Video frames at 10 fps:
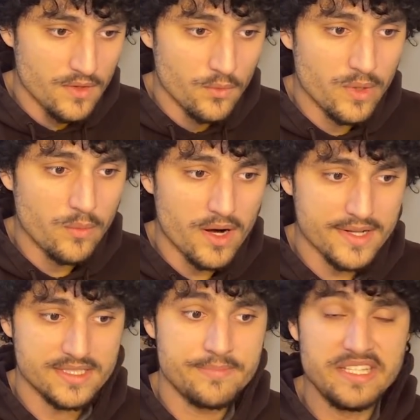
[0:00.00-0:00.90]
we want
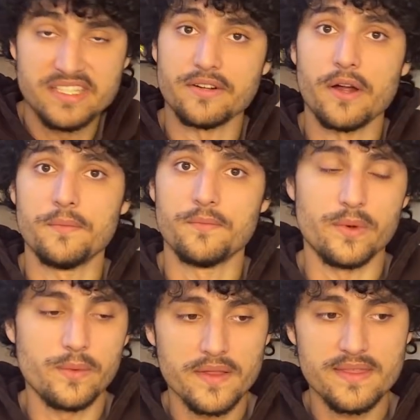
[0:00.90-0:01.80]
it to be 0. We
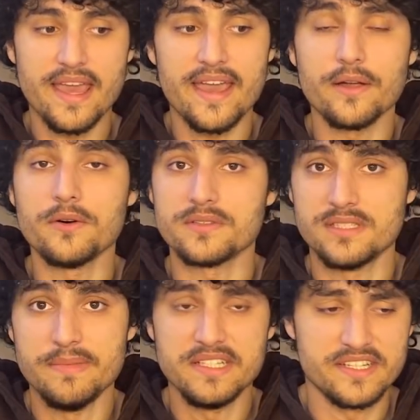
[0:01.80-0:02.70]
want the angle to
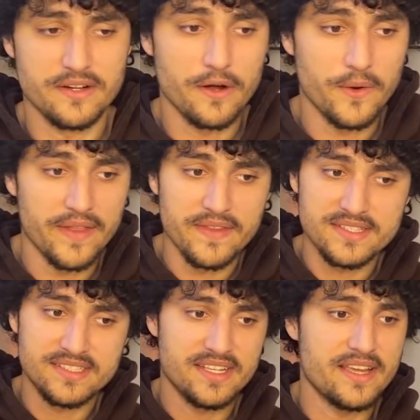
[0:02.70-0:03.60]
be 0. And this
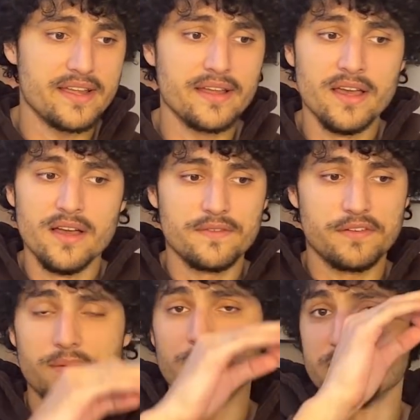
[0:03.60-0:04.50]
is saying
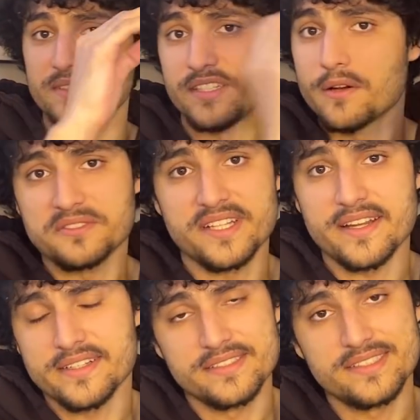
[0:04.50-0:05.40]
from 0
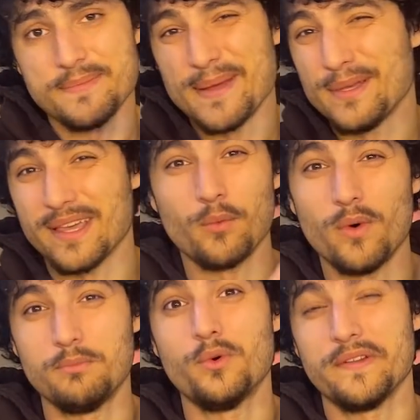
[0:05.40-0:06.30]
seconds to maybe like
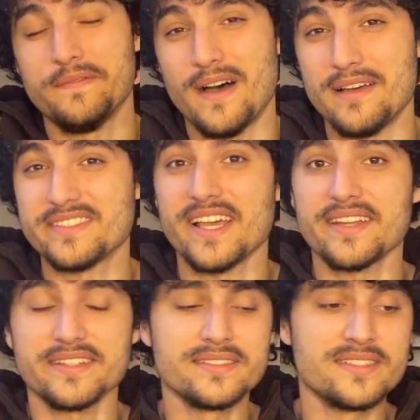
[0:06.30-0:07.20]
1.5
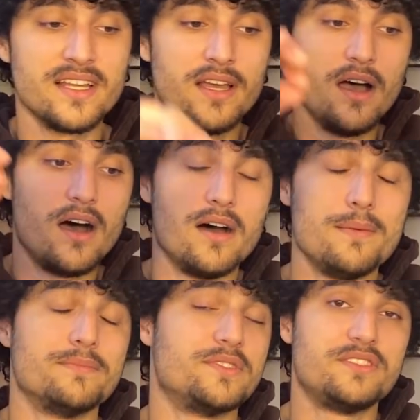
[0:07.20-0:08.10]
seconds,
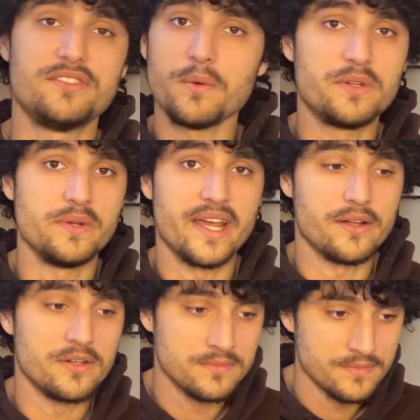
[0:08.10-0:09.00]
don't do an
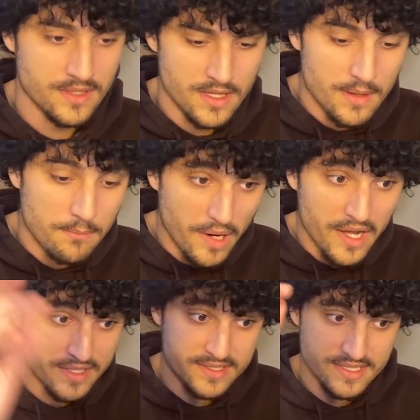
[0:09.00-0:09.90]
angle.
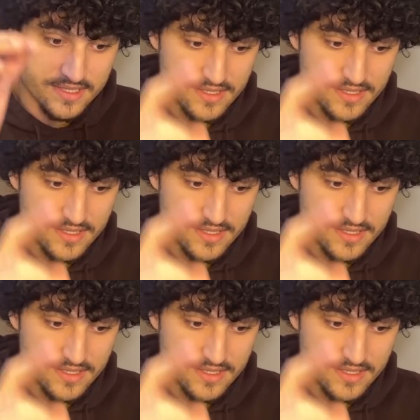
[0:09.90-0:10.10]
But